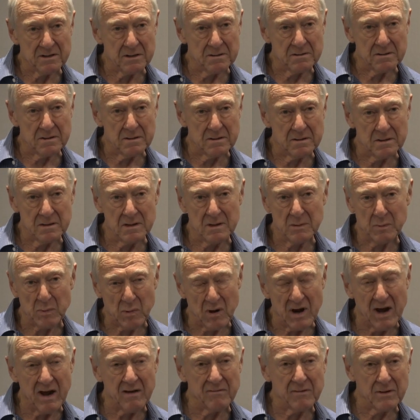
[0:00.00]
to
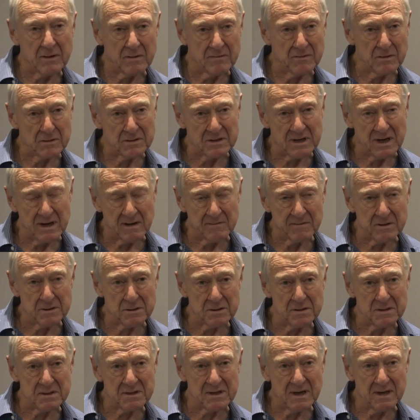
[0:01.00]
deprive you of your
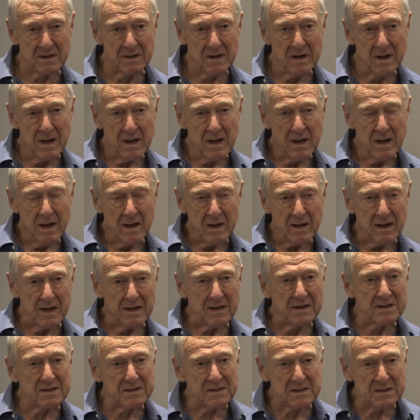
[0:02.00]
television set. It
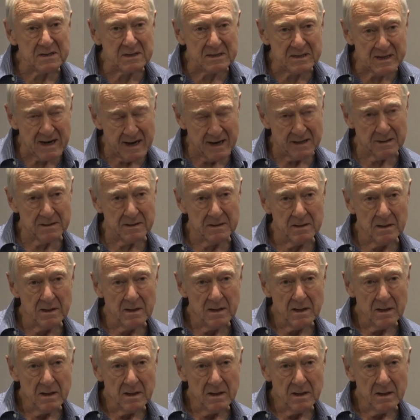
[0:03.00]
is the state.